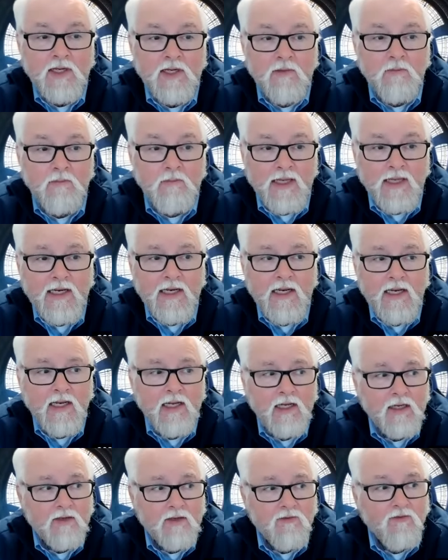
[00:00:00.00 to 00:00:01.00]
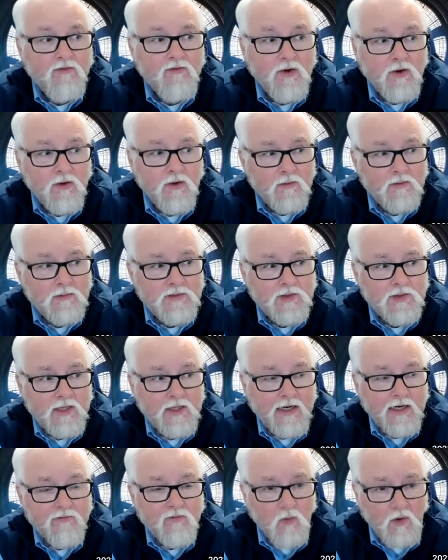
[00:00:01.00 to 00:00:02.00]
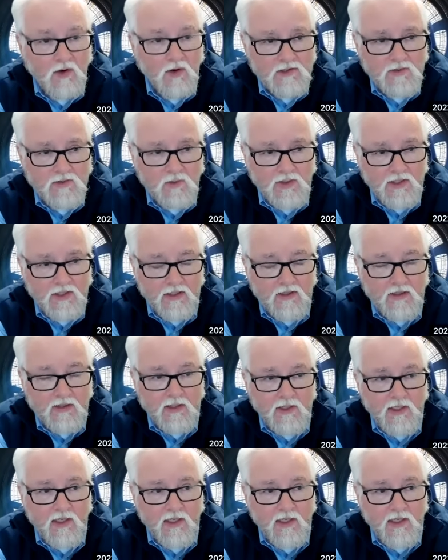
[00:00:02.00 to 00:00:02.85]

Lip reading: Many firms that I've worked with